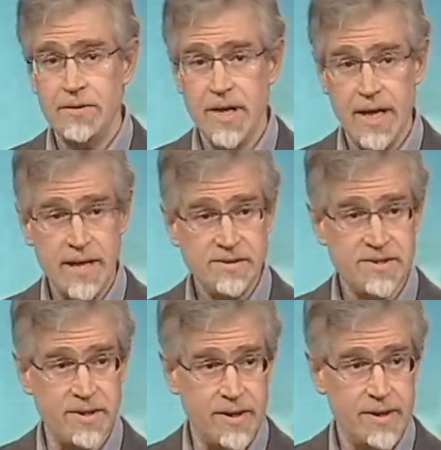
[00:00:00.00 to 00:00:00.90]
The
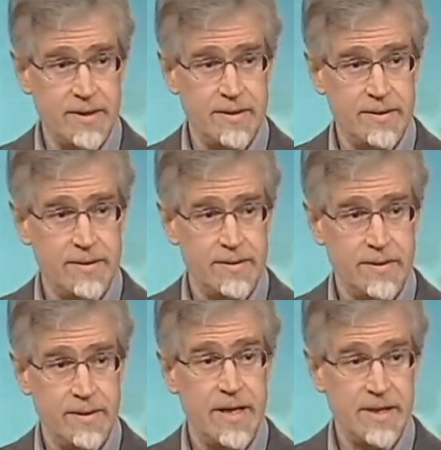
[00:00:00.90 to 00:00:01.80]
answer
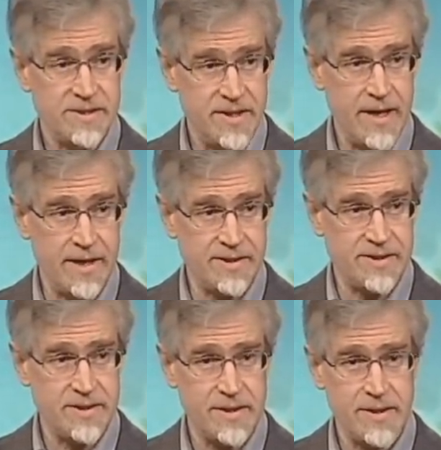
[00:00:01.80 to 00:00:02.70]
is
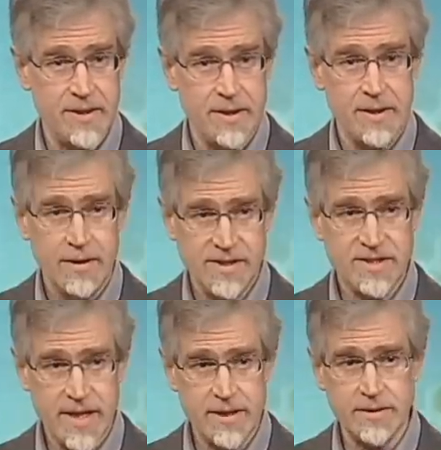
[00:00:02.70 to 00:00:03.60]
yes.
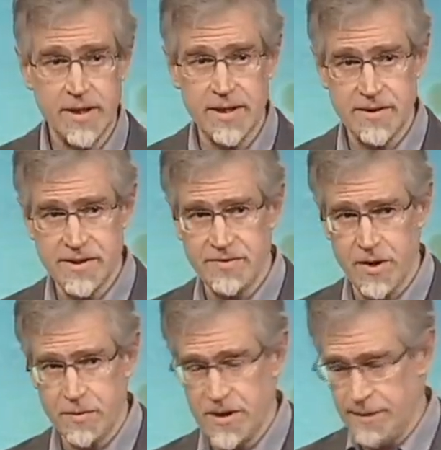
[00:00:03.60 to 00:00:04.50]
Let's take a look at this
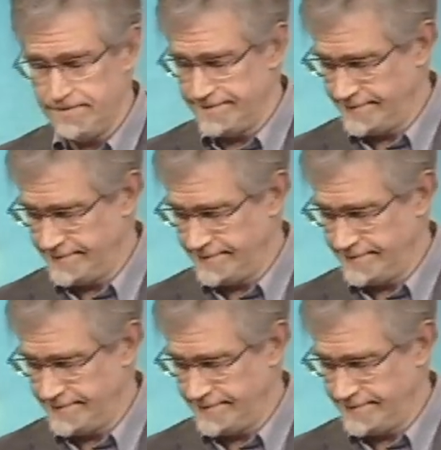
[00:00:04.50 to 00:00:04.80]
film clip.